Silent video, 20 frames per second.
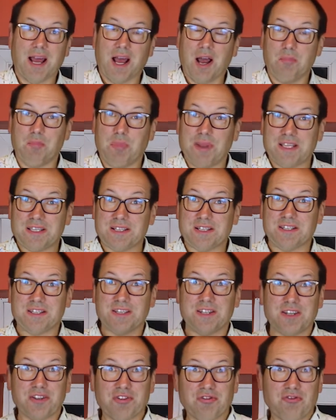a business
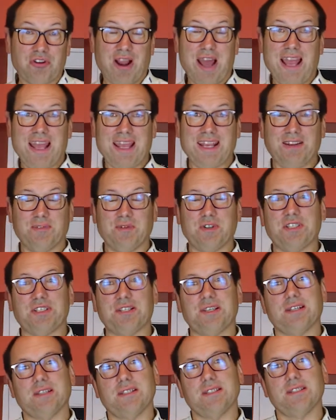and a trade, which
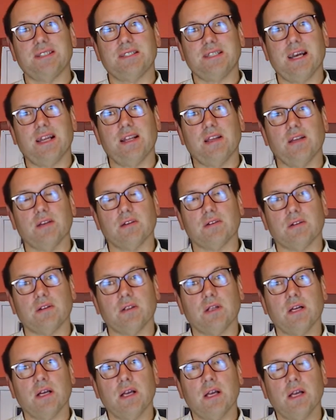is nice and technical.